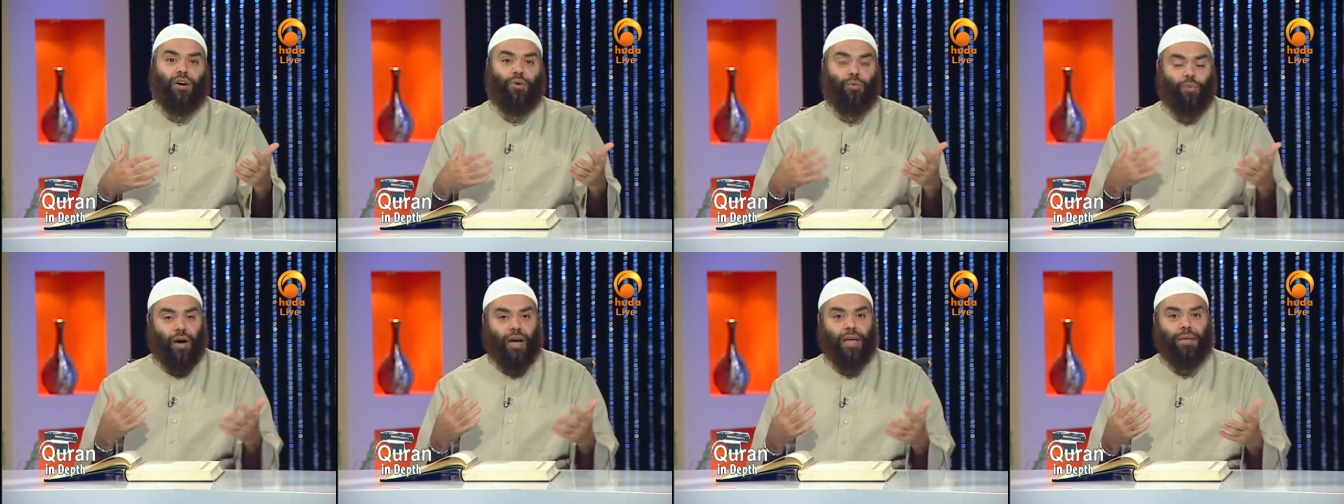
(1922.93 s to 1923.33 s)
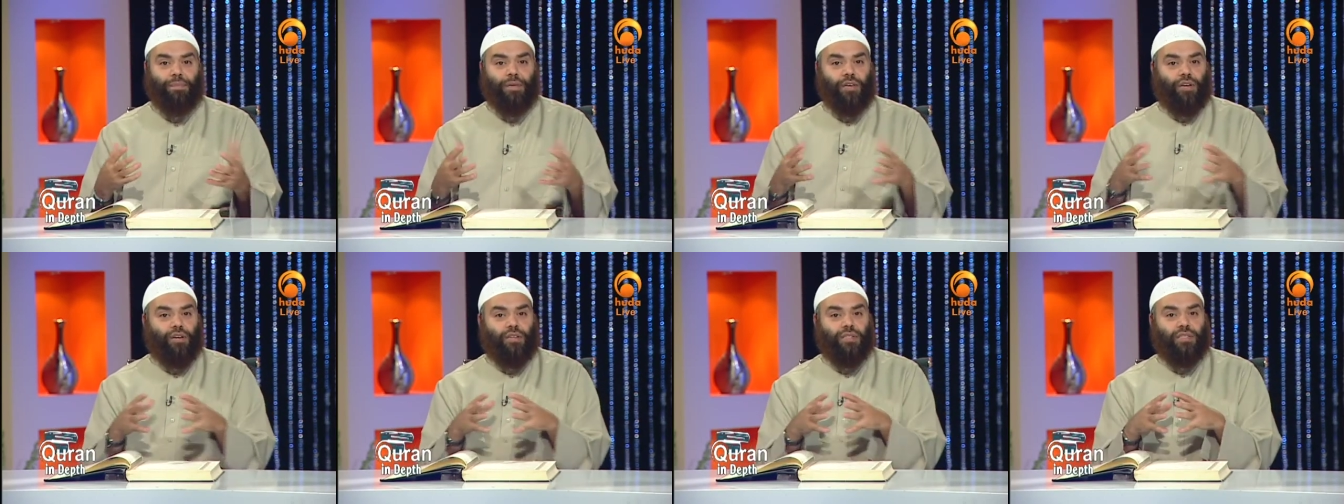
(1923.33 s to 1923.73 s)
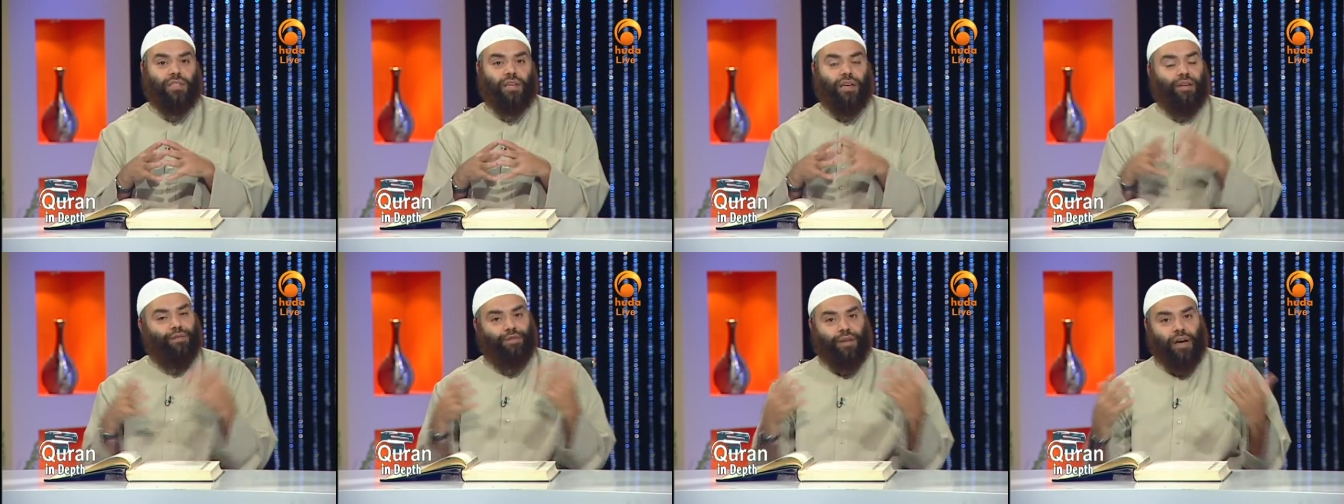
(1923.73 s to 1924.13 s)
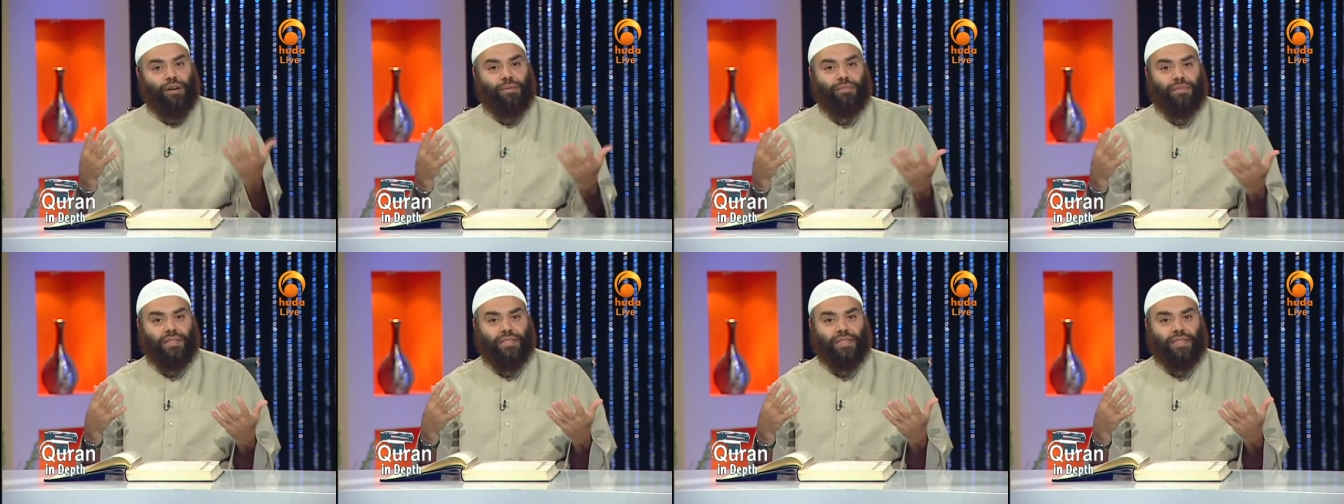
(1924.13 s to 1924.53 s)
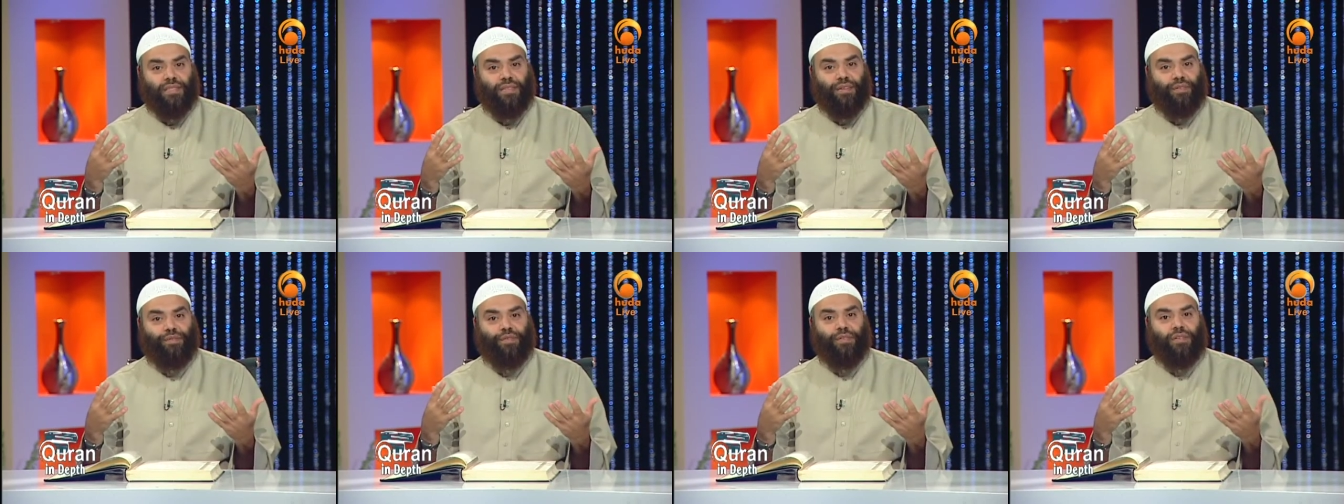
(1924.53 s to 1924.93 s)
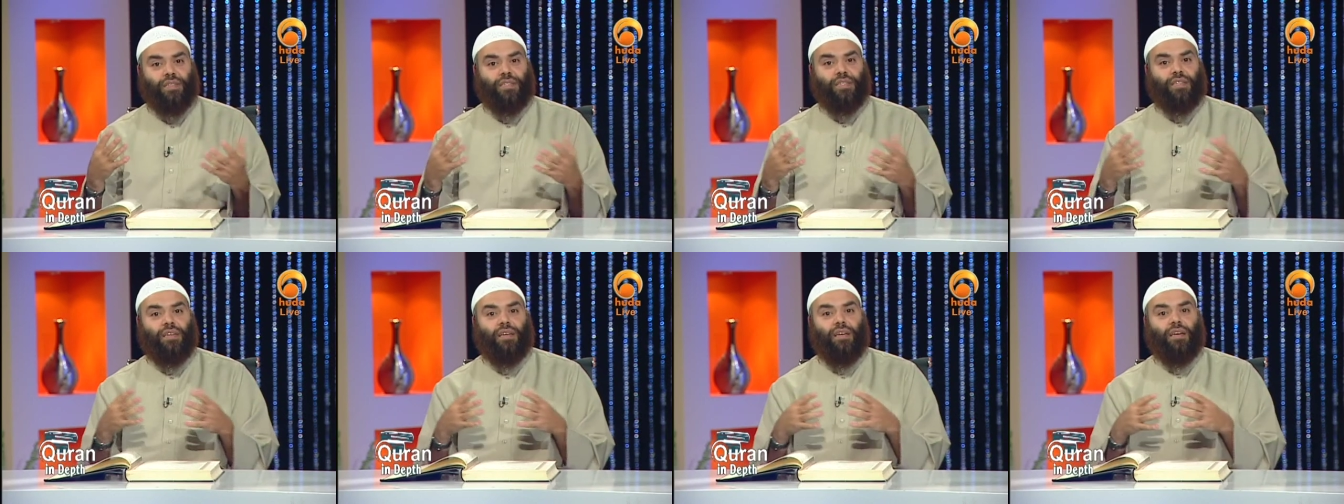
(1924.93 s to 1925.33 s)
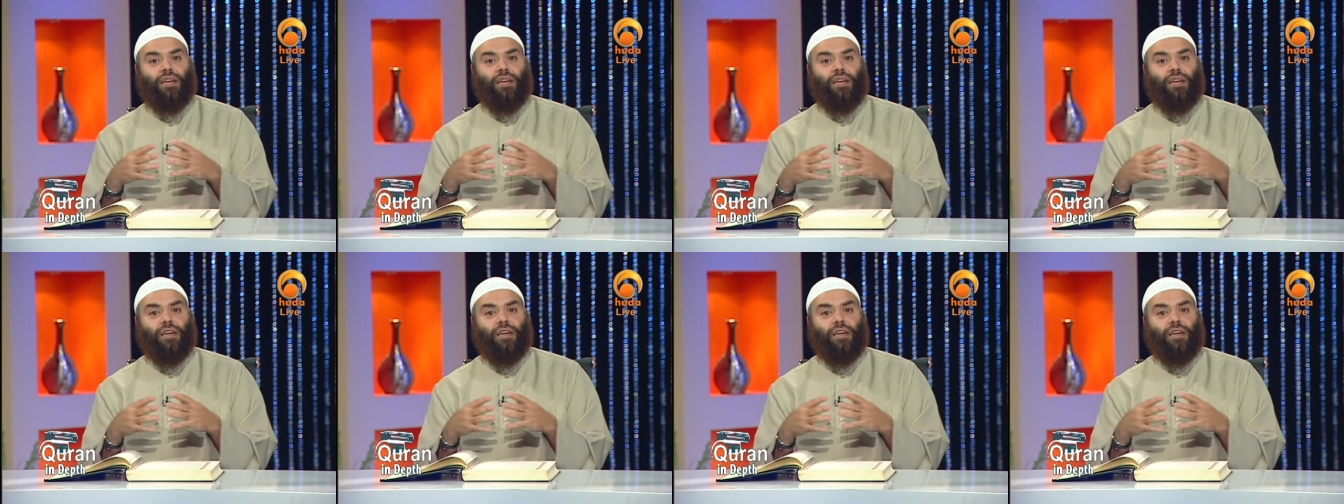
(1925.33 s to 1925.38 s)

Why? Because the environment is different,